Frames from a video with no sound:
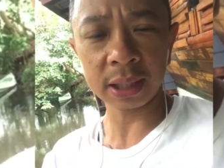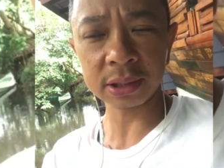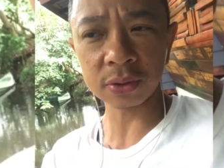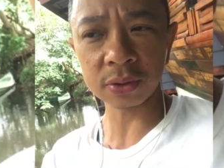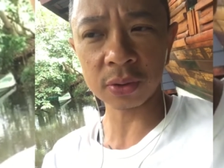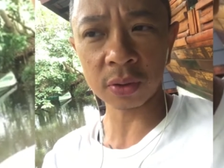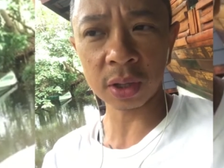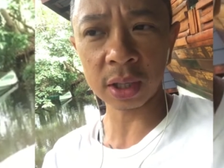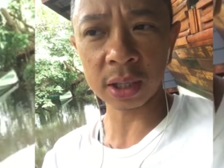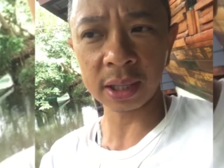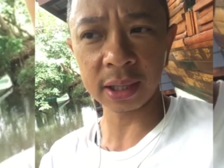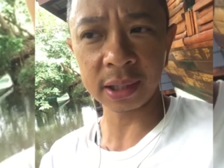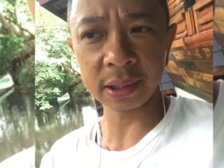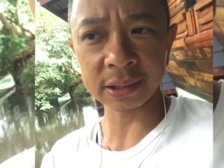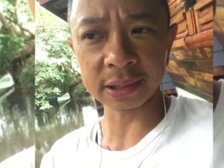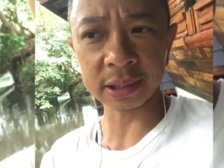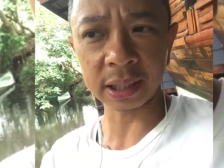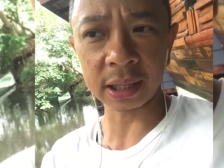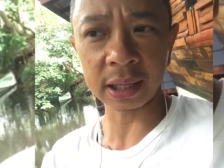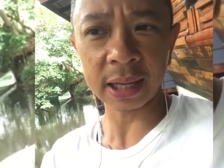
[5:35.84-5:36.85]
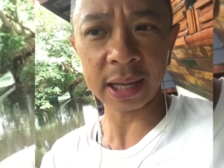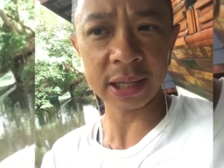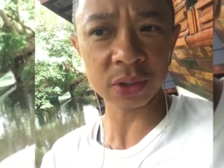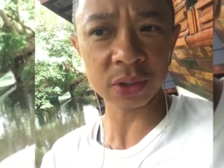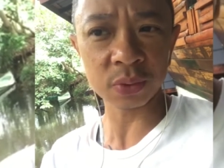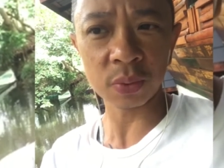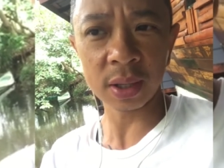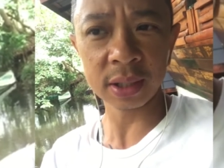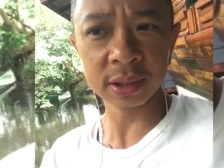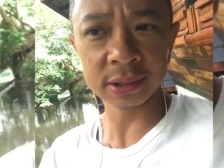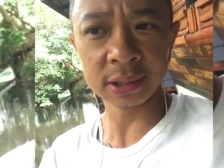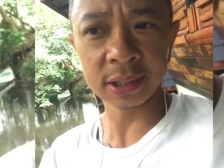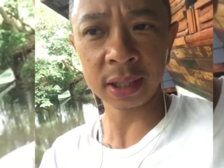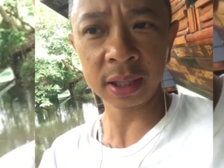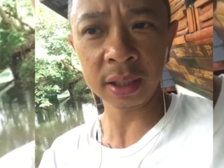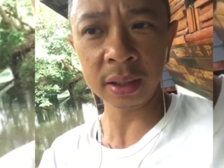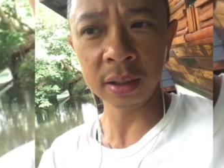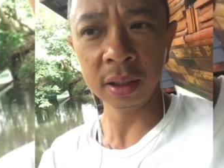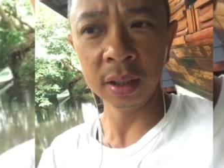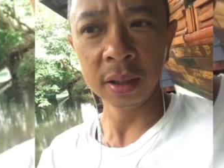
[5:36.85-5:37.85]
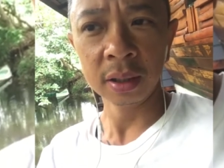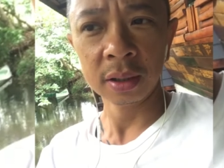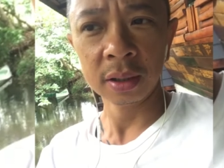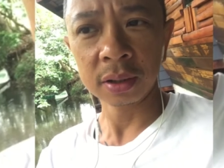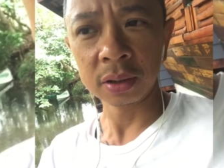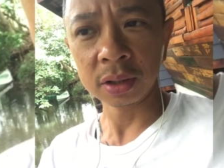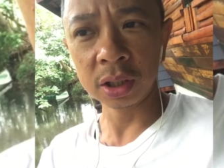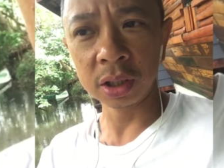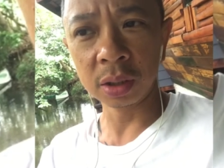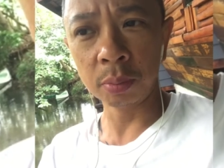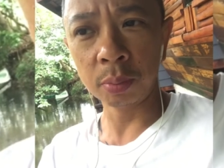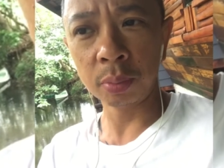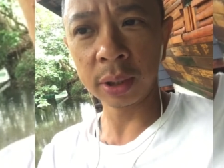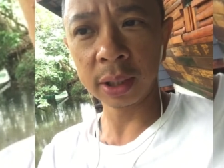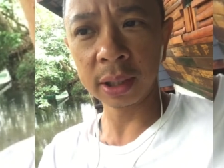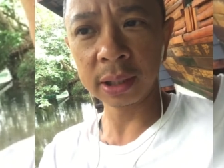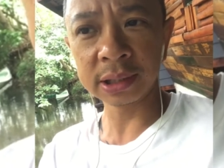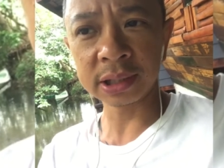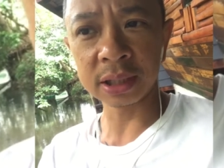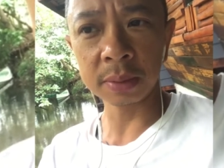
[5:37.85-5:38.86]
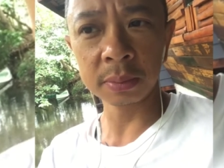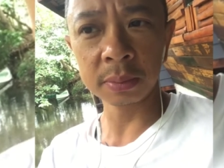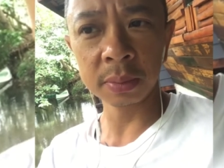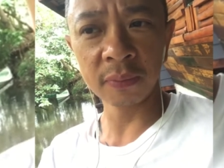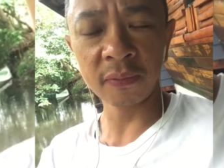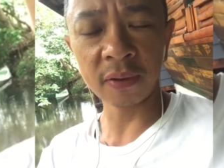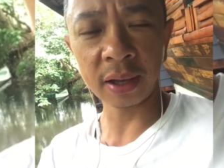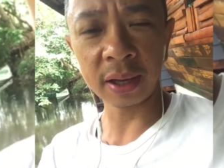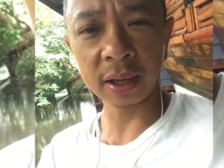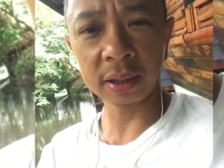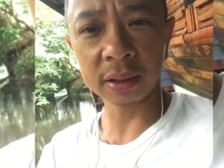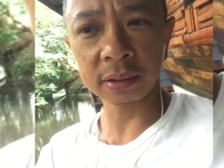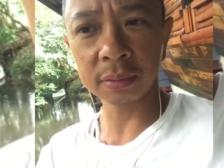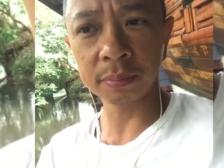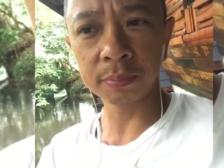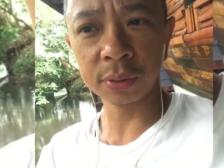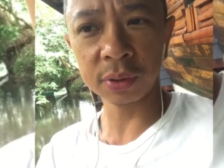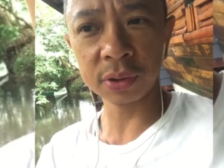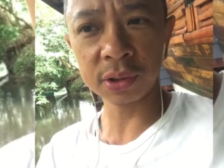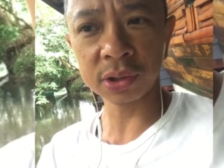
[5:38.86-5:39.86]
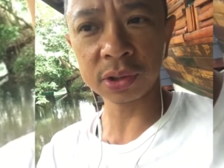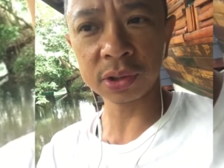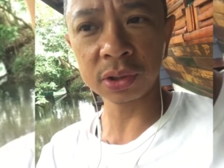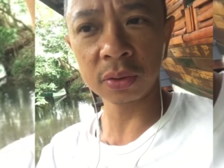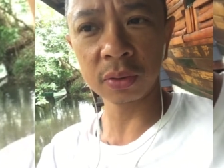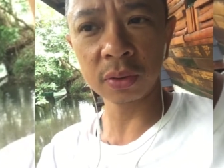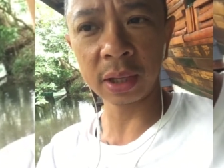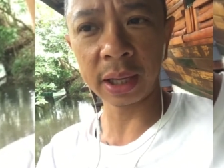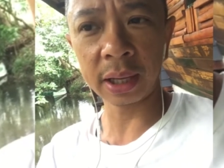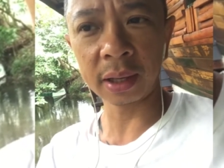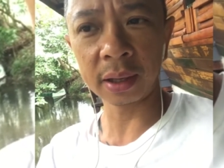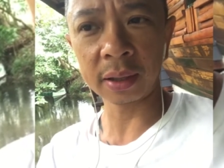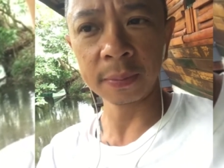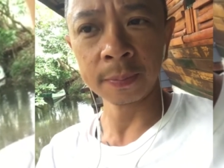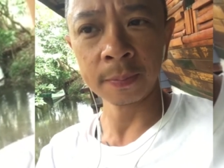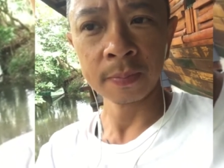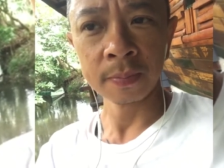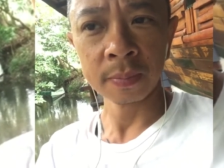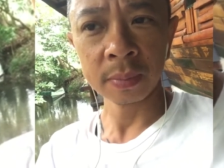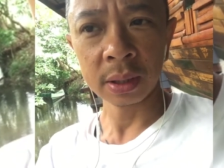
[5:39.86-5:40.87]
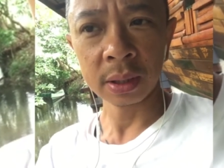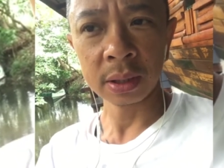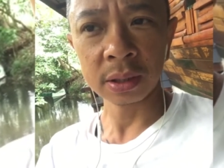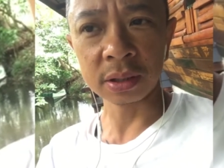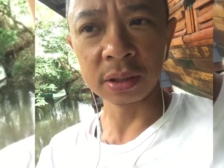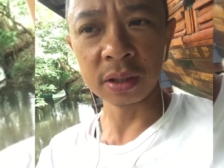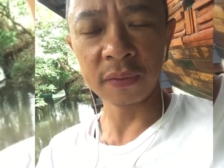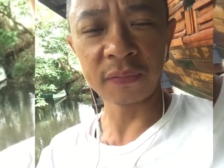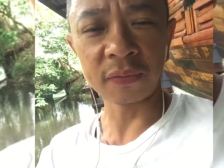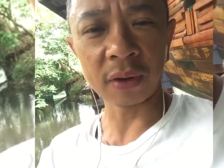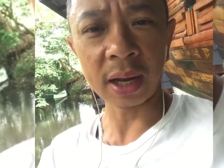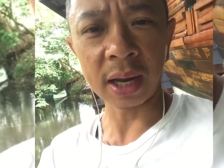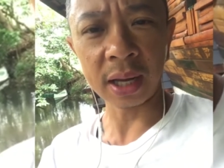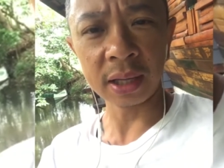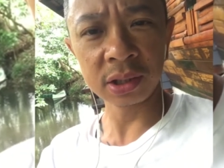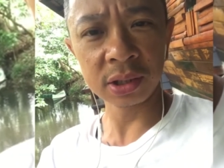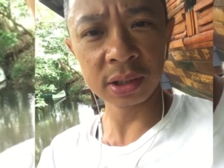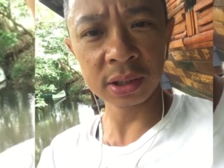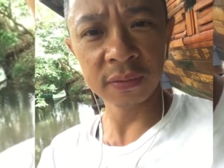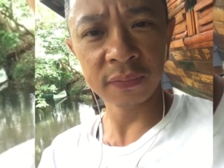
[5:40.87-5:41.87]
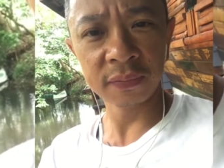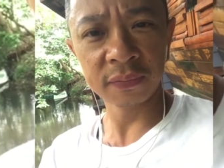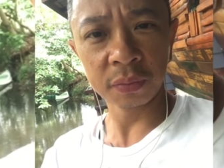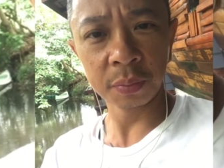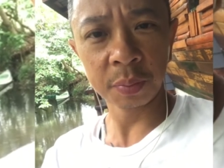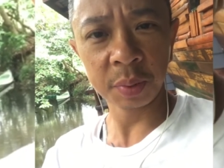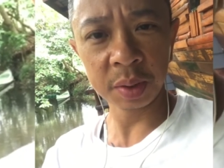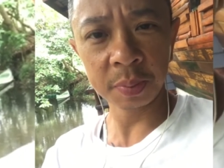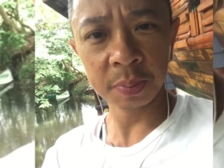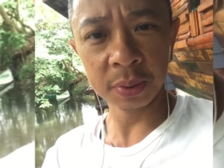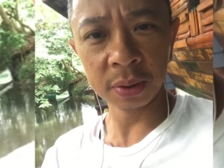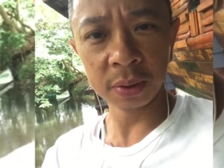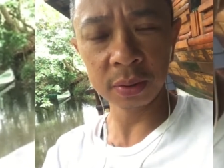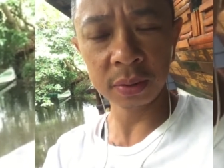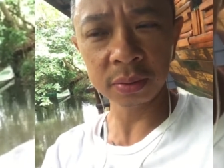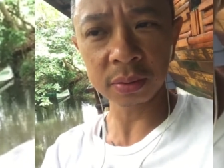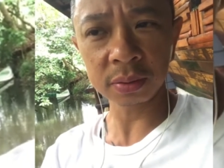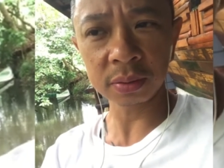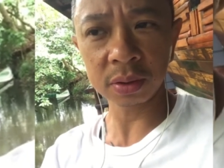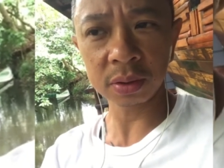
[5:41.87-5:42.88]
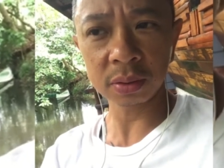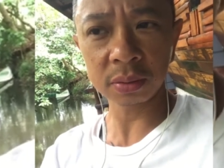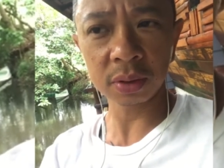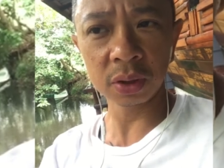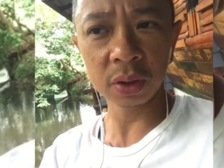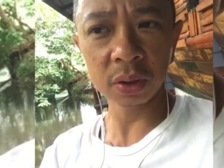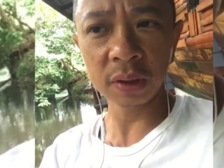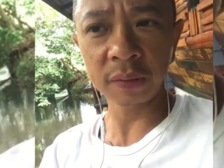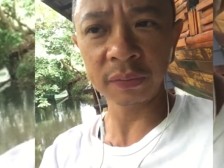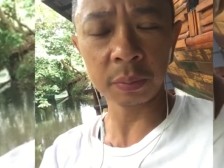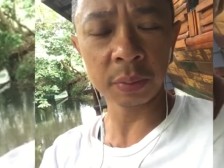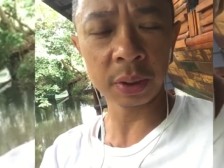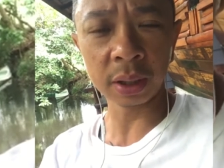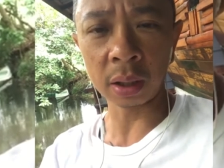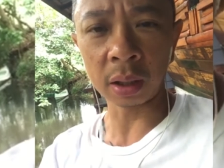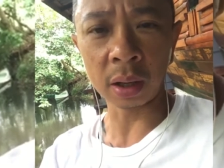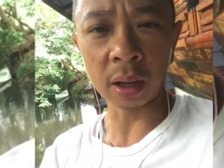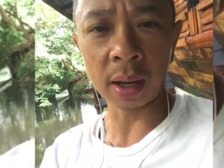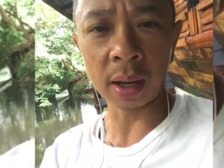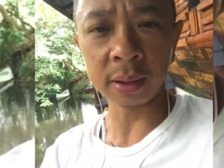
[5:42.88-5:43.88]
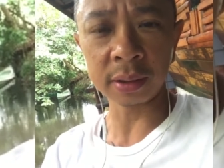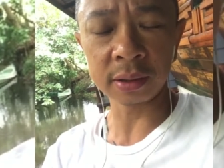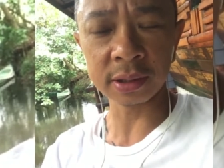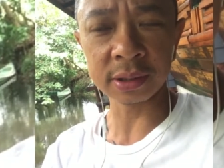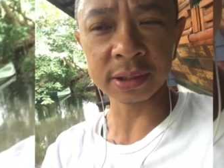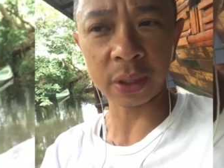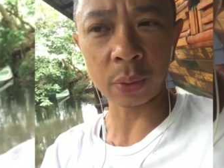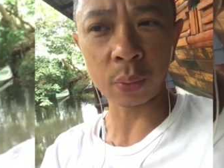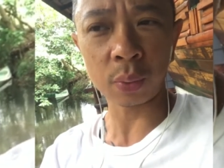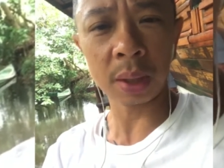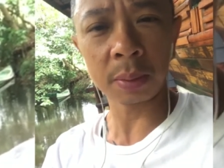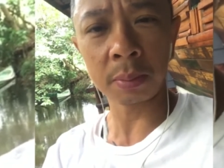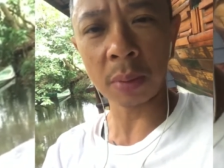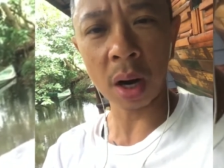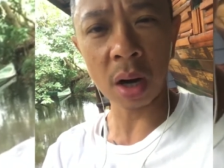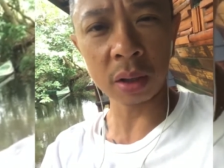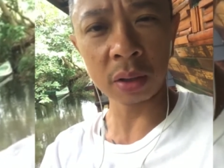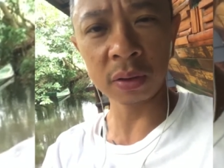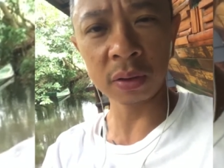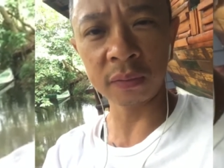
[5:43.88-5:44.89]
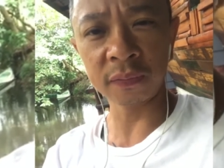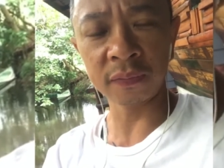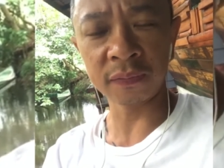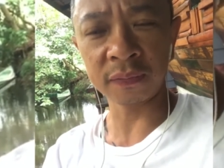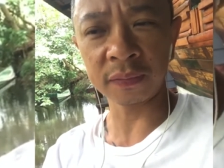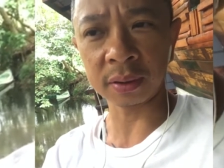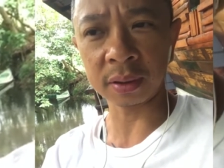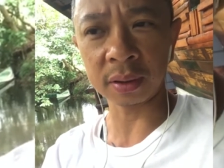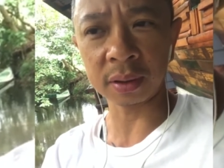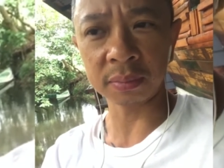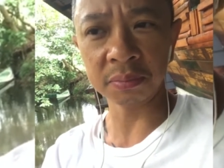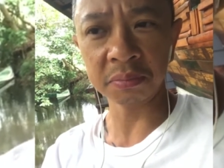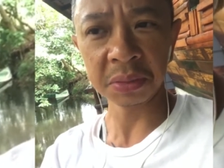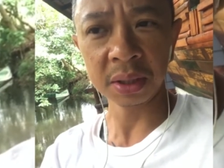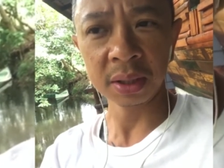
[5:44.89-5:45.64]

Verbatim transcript: has organized, like last Wednesday, you can bring some of like personal like stuff for hygiene for people. You don't have to bring a lot, just like one bottle of uh,